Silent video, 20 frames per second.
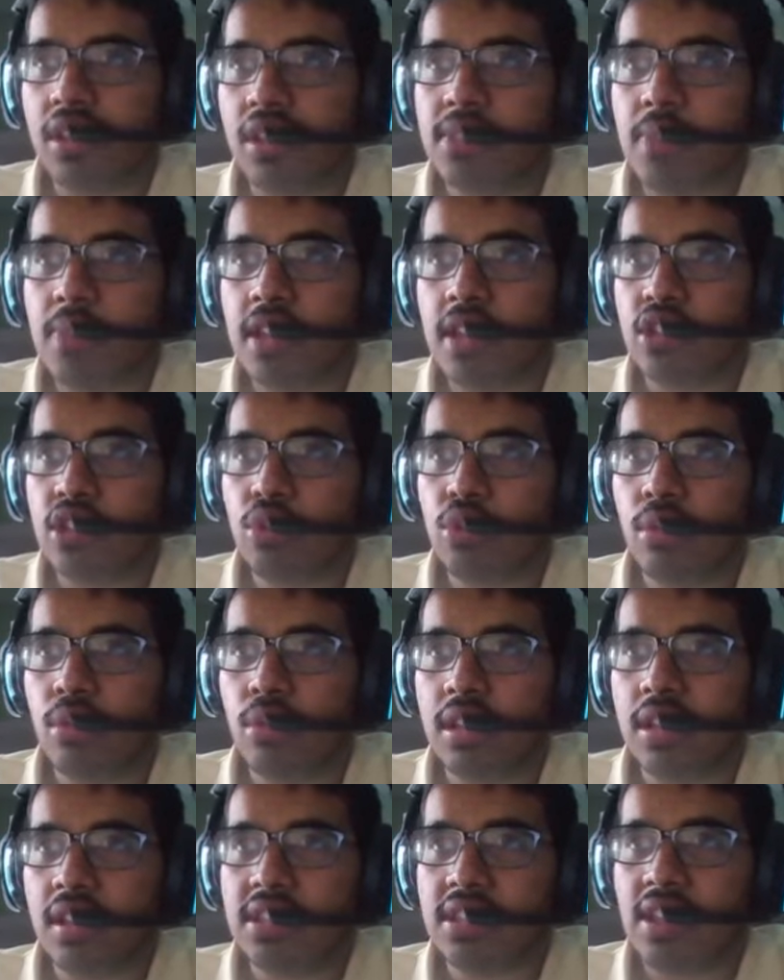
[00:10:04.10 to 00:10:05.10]
man,
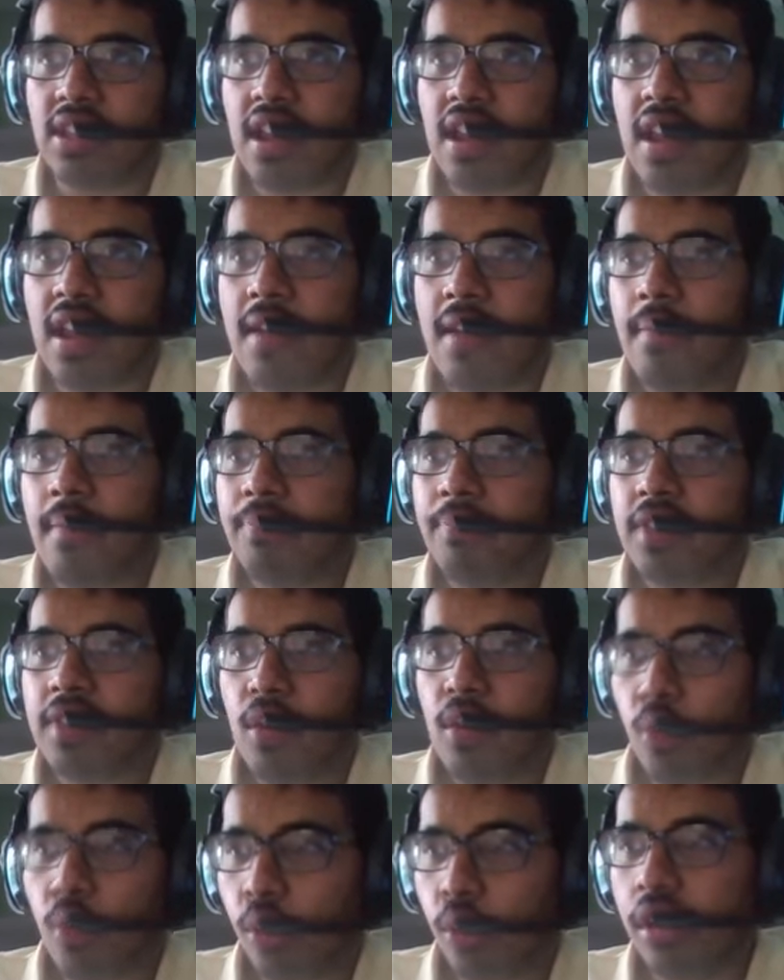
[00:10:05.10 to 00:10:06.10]
toothless. Like,
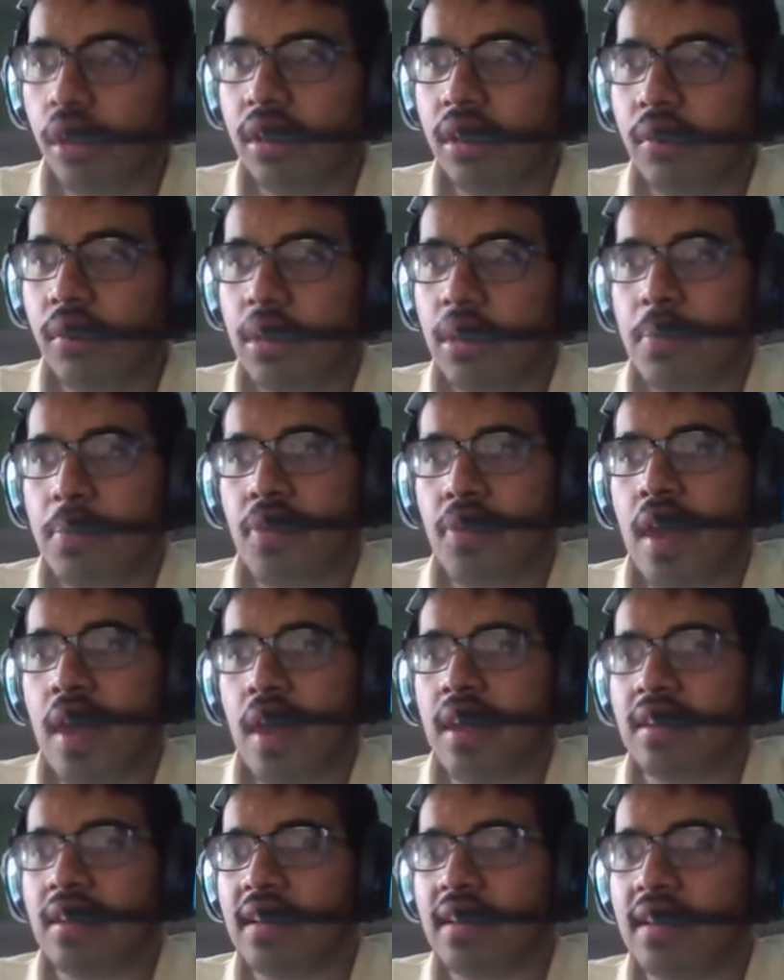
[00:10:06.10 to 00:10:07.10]
really, really
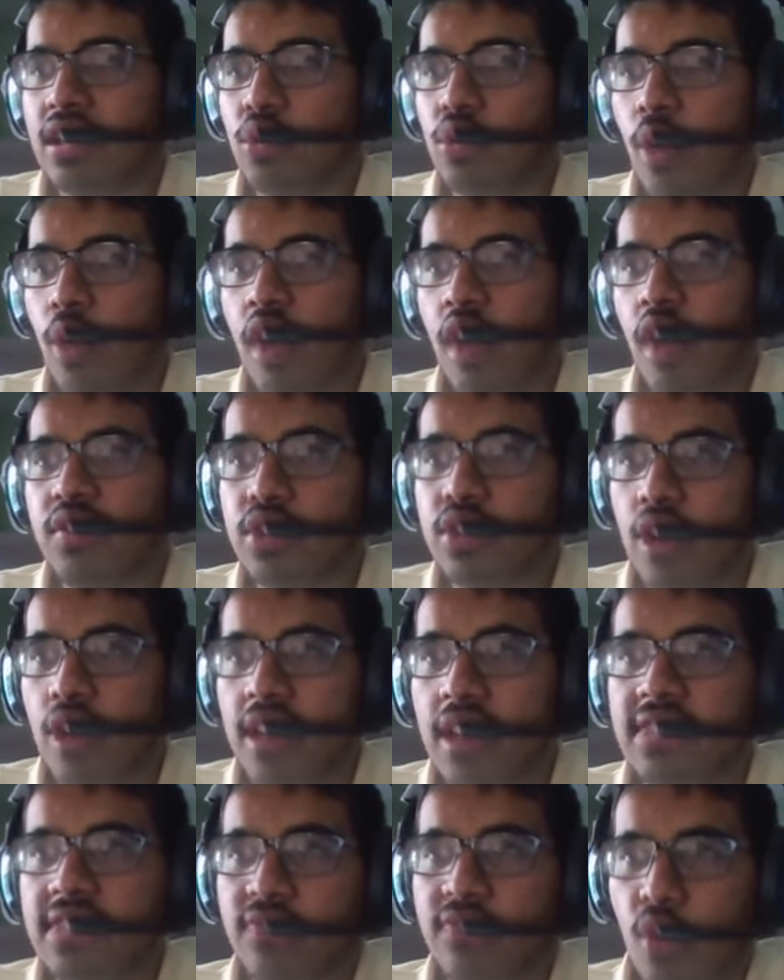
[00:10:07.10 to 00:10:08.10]
pathetic. Like, twelve
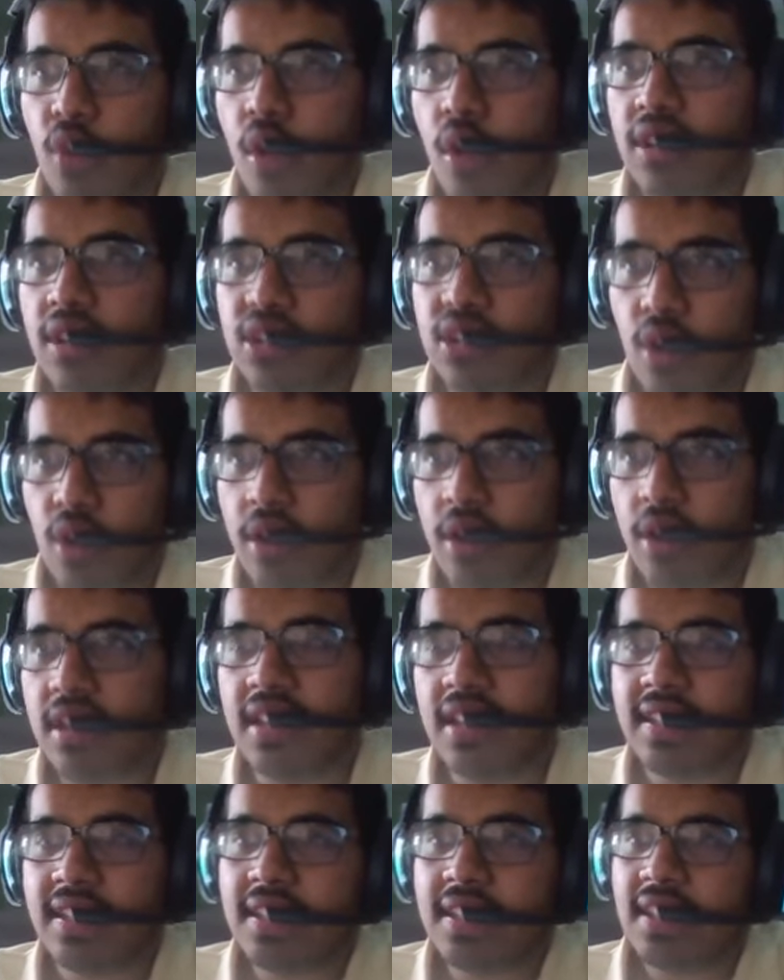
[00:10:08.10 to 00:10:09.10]
shots, four on
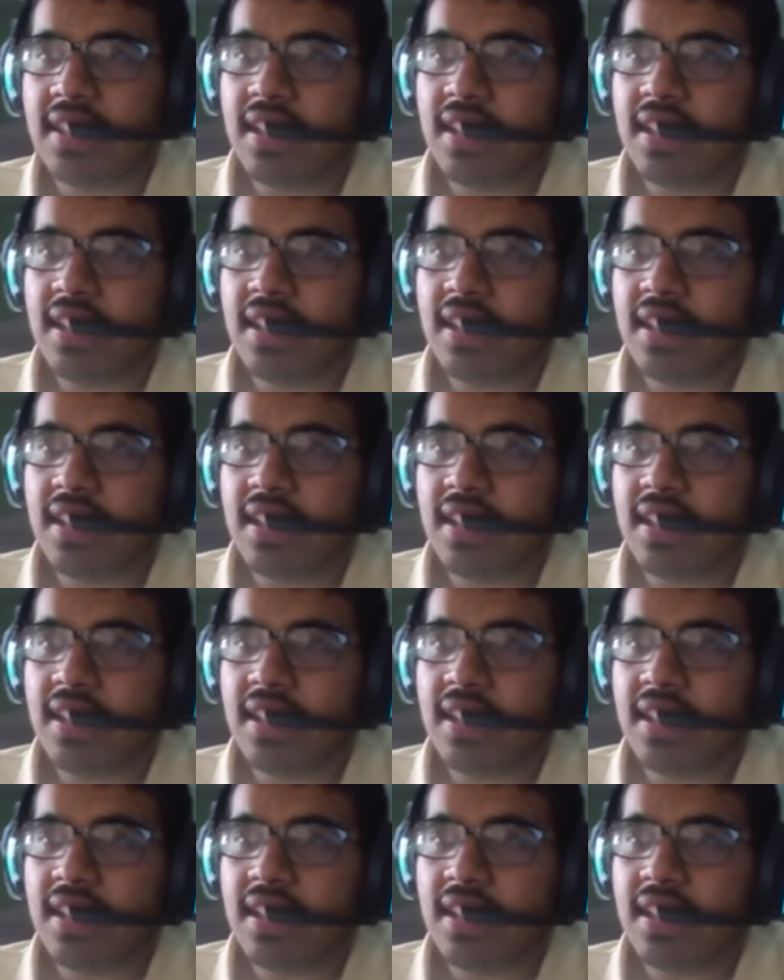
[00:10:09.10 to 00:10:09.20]
target.